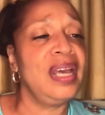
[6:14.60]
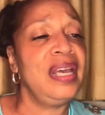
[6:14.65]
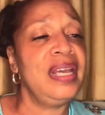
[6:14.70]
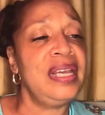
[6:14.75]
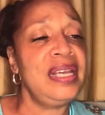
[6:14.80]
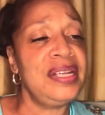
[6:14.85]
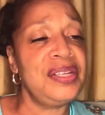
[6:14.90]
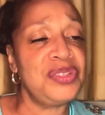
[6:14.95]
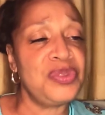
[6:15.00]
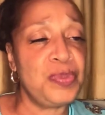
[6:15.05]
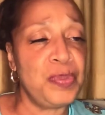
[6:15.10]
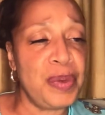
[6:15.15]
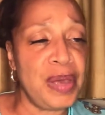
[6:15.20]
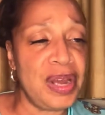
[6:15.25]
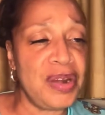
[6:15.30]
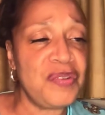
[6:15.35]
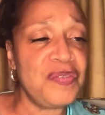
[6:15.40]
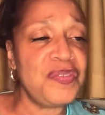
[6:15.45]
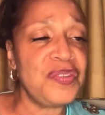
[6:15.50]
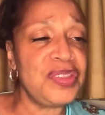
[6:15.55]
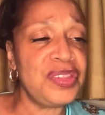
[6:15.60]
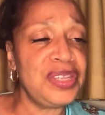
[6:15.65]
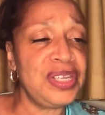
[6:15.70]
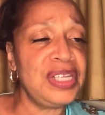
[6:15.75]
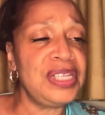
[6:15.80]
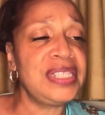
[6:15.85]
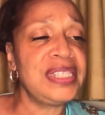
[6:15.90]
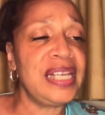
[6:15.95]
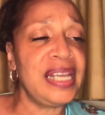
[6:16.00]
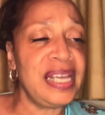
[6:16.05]
It is better for thee
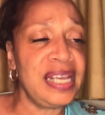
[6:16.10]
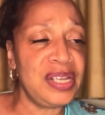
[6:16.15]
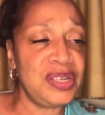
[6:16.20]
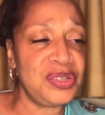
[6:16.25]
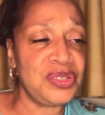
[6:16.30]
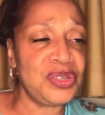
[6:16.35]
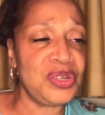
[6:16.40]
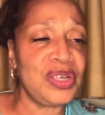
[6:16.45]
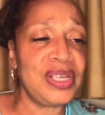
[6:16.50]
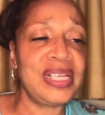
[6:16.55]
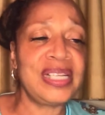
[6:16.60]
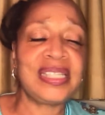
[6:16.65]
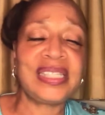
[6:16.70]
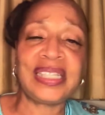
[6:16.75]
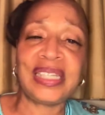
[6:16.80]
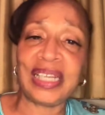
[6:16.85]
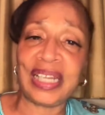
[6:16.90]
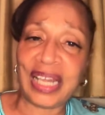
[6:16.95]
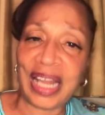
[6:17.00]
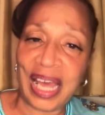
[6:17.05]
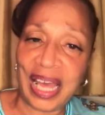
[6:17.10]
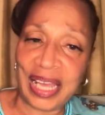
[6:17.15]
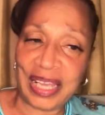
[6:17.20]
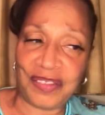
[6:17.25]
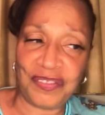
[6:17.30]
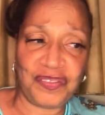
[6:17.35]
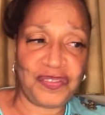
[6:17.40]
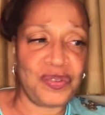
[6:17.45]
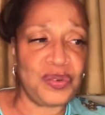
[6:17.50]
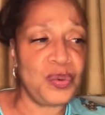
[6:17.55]
to enter into
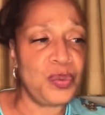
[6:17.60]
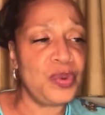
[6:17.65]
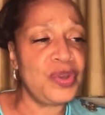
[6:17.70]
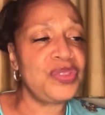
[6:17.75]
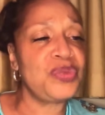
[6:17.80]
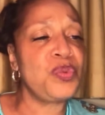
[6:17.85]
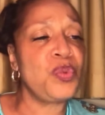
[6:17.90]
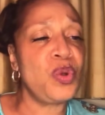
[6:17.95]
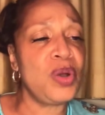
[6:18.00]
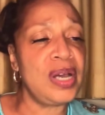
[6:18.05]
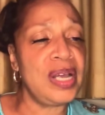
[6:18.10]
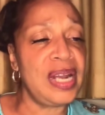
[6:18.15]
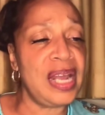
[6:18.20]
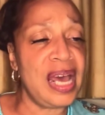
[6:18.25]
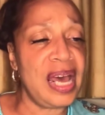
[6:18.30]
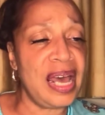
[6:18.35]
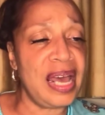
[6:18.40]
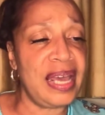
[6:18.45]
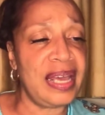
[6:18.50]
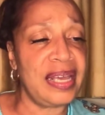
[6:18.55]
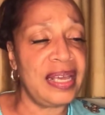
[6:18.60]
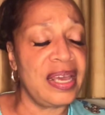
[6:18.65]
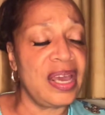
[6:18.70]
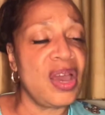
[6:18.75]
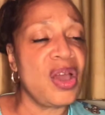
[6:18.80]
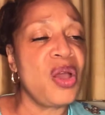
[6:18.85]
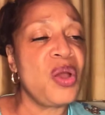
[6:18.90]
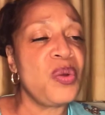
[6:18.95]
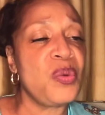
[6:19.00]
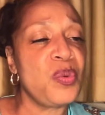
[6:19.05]
life with 1 eye,
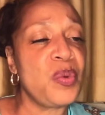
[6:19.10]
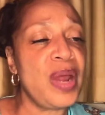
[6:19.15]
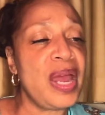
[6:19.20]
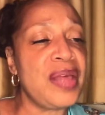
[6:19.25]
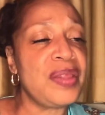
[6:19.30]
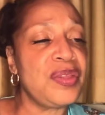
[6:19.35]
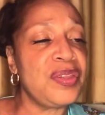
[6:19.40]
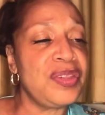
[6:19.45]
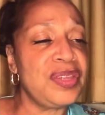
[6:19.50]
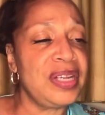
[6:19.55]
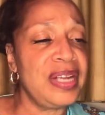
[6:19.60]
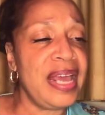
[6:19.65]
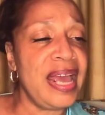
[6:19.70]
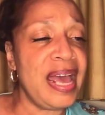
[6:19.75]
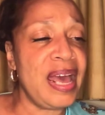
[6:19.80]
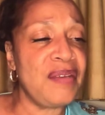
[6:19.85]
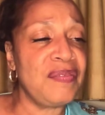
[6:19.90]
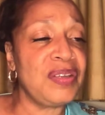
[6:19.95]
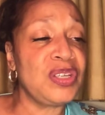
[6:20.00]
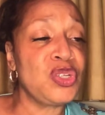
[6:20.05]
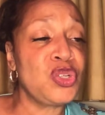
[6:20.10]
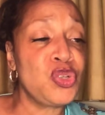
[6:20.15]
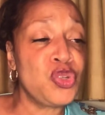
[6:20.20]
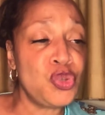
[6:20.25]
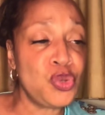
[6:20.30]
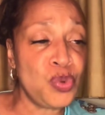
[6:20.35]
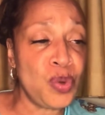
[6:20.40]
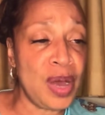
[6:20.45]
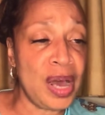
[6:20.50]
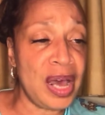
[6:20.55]
rather than having
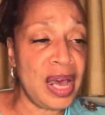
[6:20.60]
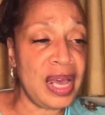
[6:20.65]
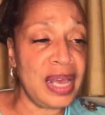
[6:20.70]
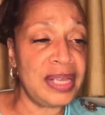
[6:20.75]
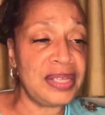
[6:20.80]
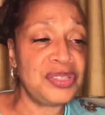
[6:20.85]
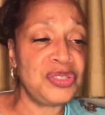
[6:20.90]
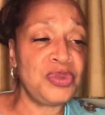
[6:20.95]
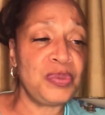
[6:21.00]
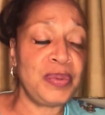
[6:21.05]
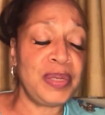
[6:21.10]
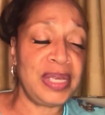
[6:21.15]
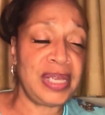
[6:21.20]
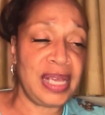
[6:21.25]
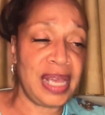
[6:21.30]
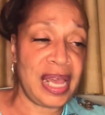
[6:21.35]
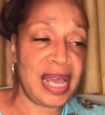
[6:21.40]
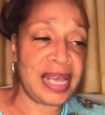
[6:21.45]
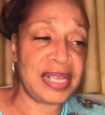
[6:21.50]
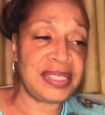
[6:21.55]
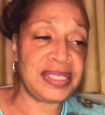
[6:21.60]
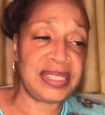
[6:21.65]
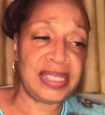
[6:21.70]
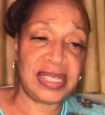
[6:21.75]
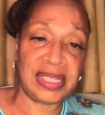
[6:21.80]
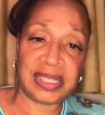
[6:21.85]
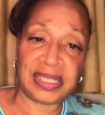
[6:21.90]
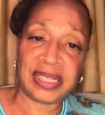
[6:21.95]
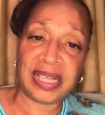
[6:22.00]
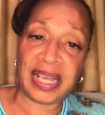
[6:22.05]
2 eyes to be cast
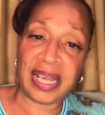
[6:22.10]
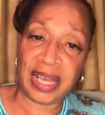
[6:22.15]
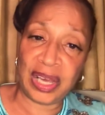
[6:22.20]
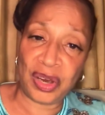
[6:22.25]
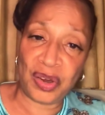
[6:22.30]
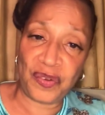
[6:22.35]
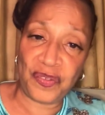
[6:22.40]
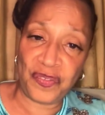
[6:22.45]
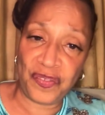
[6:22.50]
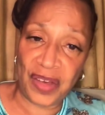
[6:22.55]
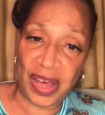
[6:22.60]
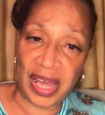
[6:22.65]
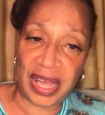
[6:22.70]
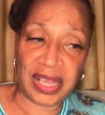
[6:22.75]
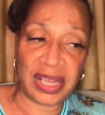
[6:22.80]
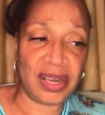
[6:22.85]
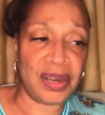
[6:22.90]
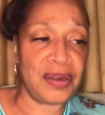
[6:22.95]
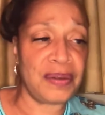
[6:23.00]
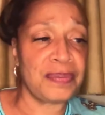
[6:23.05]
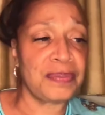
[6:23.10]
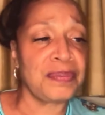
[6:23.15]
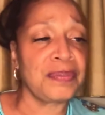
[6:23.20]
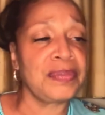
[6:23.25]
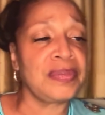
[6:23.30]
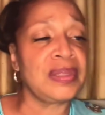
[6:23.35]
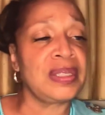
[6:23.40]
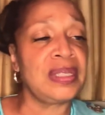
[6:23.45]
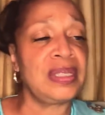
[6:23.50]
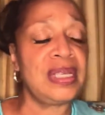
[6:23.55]
into hell fire.
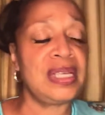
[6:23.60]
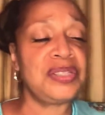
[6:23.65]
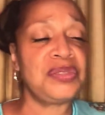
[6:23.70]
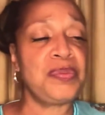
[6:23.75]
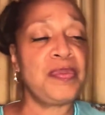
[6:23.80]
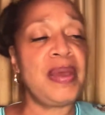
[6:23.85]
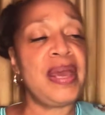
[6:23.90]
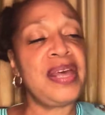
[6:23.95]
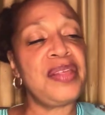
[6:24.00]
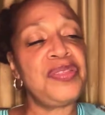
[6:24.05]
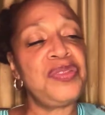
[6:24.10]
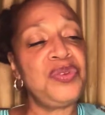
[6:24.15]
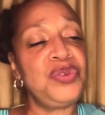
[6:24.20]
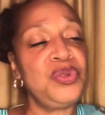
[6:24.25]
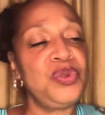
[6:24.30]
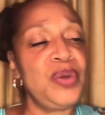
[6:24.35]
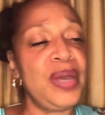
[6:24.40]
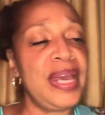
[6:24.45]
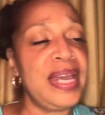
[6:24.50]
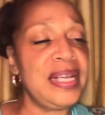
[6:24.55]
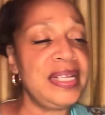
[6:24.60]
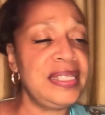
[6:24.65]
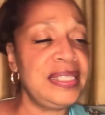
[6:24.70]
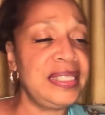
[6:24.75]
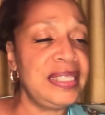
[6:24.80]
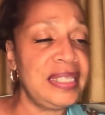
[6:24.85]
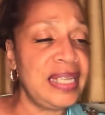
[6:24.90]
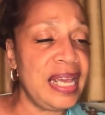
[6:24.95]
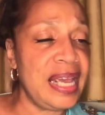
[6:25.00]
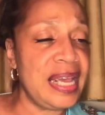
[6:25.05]
That's Matthew
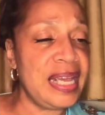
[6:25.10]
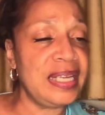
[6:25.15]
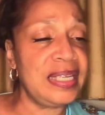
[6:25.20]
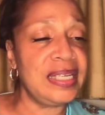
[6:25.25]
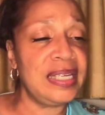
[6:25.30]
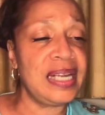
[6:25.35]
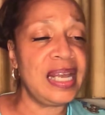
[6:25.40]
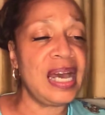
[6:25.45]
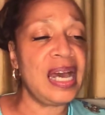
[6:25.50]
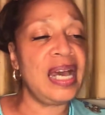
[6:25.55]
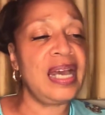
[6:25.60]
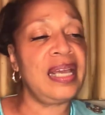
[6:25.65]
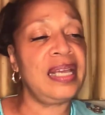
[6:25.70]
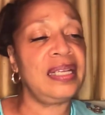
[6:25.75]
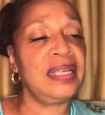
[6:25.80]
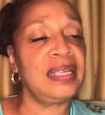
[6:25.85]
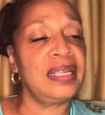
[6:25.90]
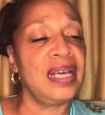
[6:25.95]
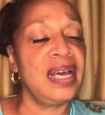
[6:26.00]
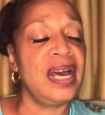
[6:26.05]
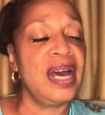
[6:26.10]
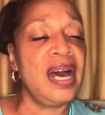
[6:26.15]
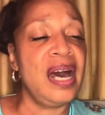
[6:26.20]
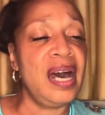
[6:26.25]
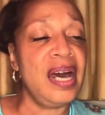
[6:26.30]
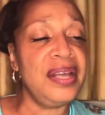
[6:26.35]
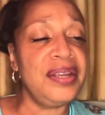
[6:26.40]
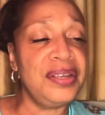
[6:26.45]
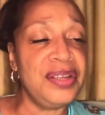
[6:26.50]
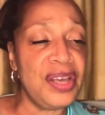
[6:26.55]
18:8 and 9.
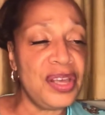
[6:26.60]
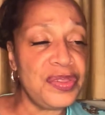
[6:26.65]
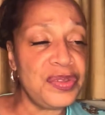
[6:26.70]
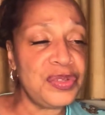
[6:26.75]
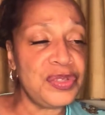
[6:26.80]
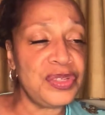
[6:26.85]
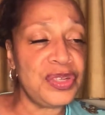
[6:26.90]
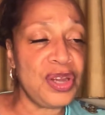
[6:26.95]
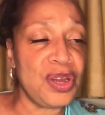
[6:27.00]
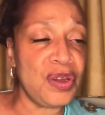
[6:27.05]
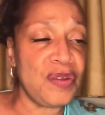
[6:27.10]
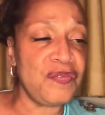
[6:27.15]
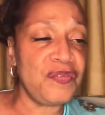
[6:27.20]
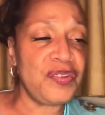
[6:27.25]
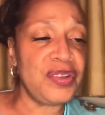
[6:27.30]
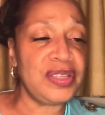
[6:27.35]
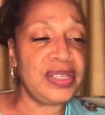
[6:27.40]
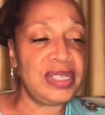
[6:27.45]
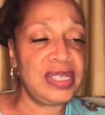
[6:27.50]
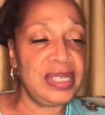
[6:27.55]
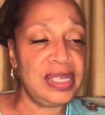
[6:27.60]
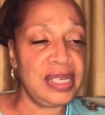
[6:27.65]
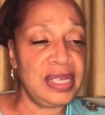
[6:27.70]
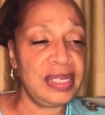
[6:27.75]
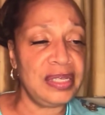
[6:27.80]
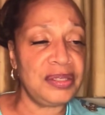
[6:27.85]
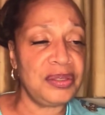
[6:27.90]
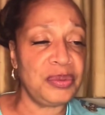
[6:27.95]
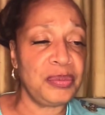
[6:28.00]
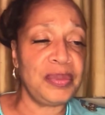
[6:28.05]
Another term for the
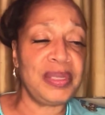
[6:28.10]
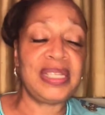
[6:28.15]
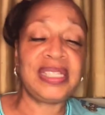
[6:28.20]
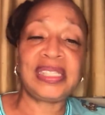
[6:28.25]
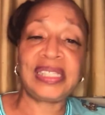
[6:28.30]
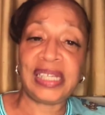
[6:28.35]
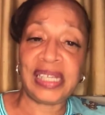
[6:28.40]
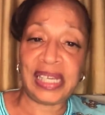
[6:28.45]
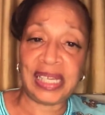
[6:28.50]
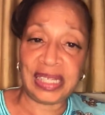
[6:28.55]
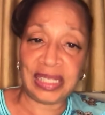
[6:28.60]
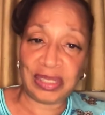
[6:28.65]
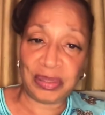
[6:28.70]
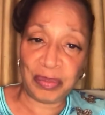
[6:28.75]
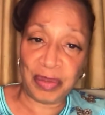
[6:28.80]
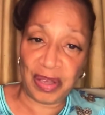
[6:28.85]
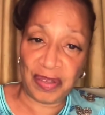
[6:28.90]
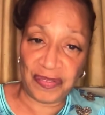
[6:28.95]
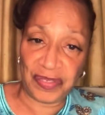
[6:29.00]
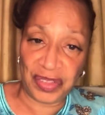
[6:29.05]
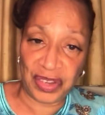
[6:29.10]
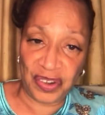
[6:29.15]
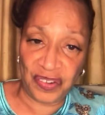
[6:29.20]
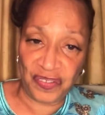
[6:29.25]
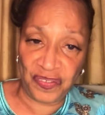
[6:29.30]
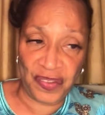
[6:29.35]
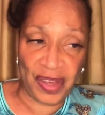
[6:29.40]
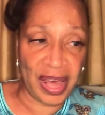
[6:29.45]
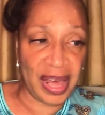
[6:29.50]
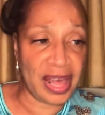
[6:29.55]
kingdom is kingdom of their
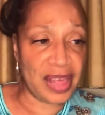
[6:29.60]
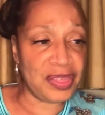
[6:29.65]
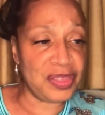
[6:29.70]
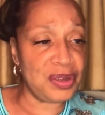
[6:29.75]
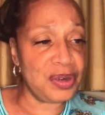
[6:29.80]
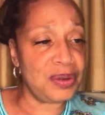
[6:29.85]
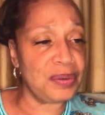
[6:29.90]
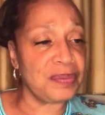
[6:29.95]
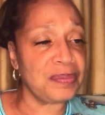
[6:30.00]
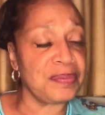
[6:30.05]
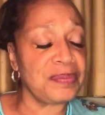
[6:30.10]
Father.